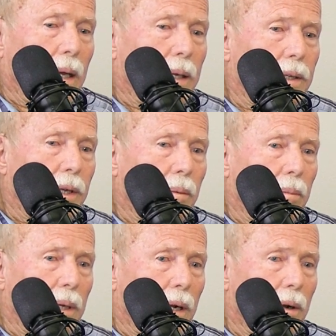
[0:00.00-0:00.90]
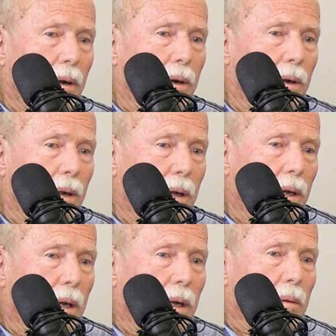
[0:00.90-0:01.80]
and Jim Miller
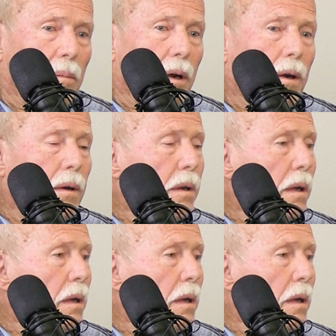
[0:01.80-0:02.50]
murdered